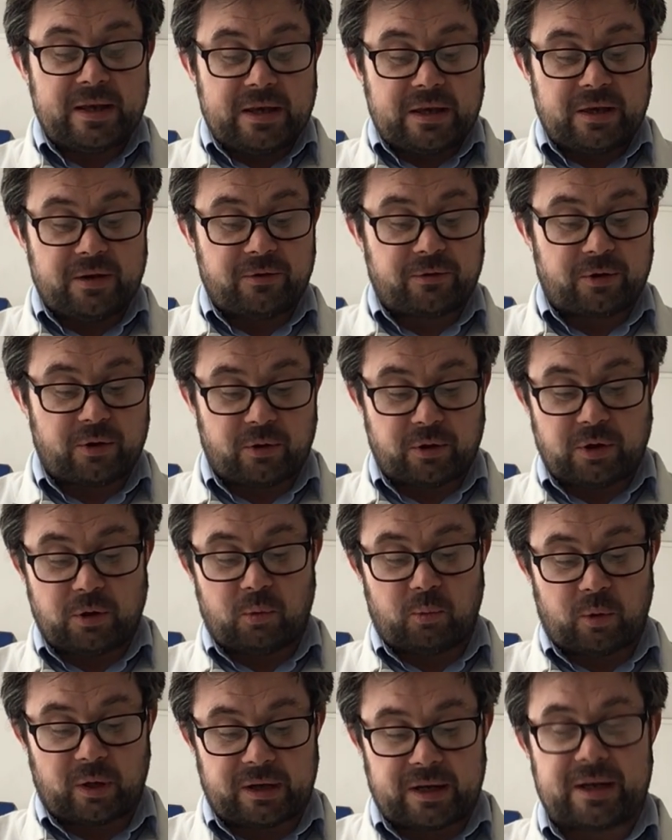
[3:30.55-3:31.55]
You've got your
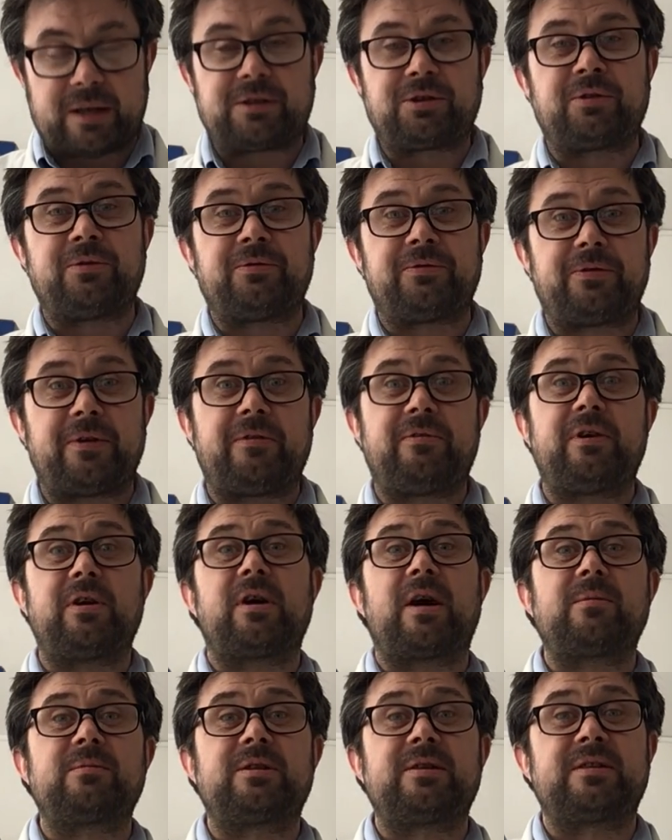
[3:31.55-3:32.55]
150
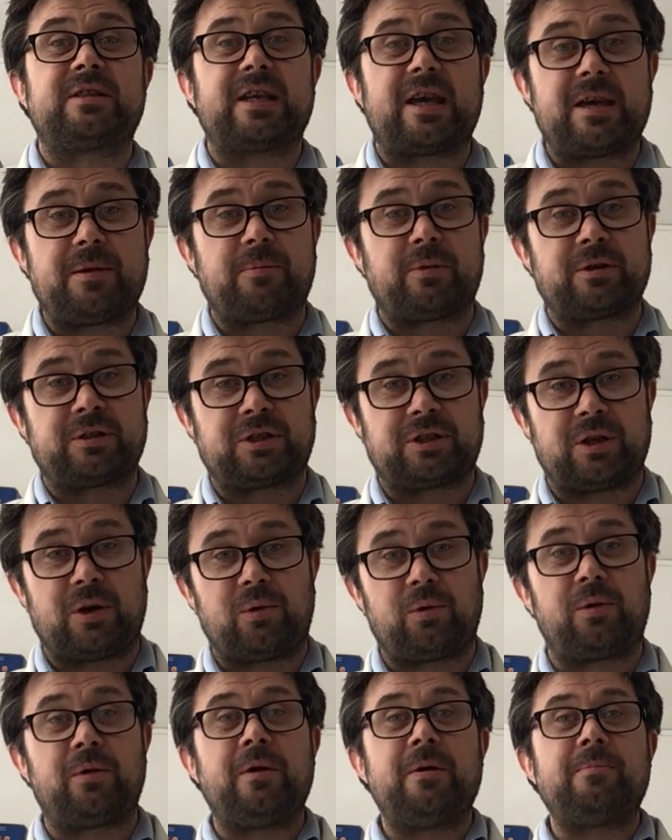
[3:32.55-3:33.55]
grams of table
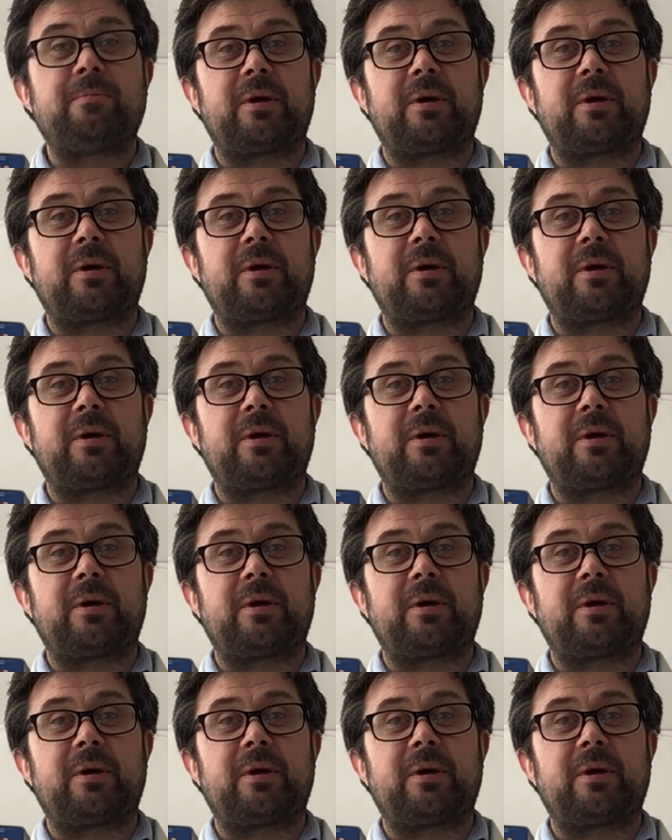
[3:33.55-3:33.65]
salt,